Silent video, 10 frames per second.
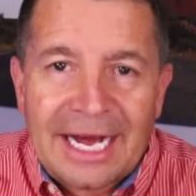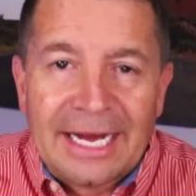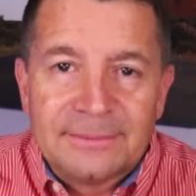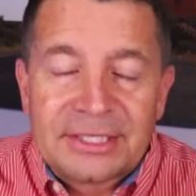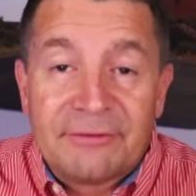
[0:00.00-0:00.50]

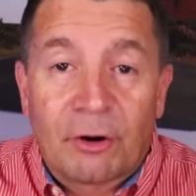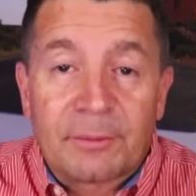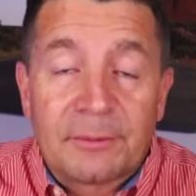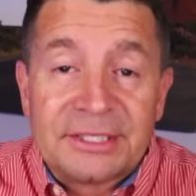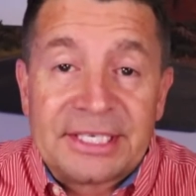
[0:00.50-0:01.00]
Hi, I'm Steve
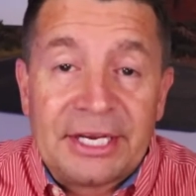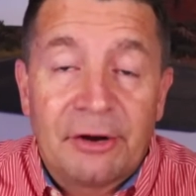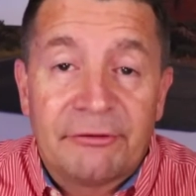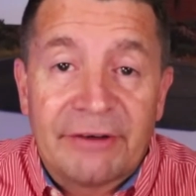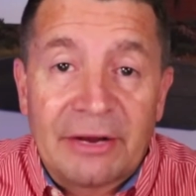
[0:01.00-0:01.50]
Harp. I'm the
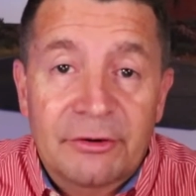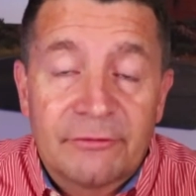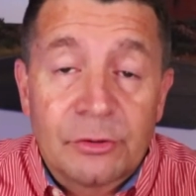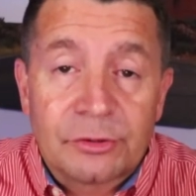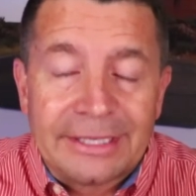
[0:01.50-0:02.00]
CEO and founder
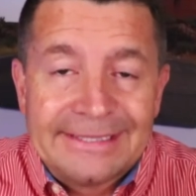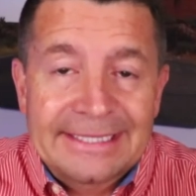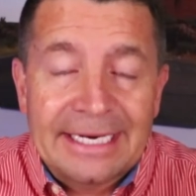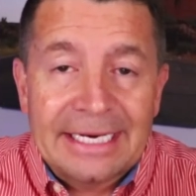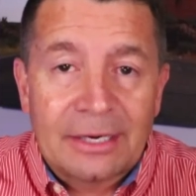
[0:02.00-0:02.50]
of Owner
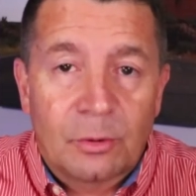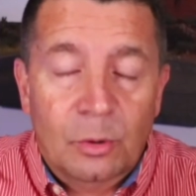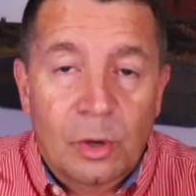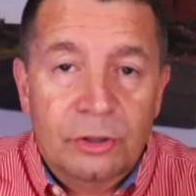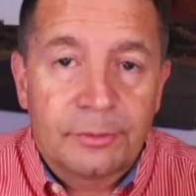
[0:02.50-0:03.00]
Insite, and I
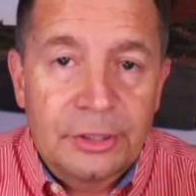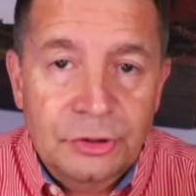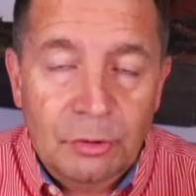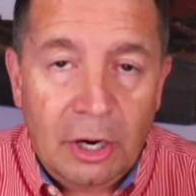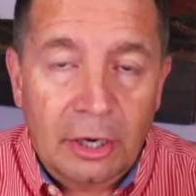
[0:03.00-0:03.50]
want to welcome you
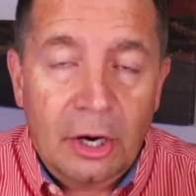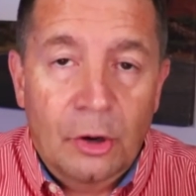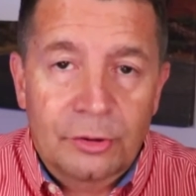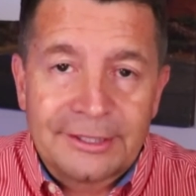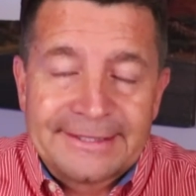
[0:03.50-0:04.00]
to our
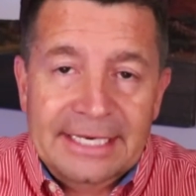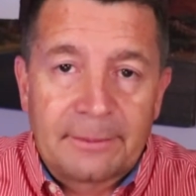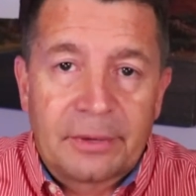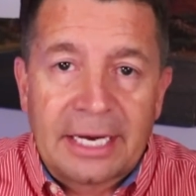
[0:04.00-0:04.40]
Owner Insite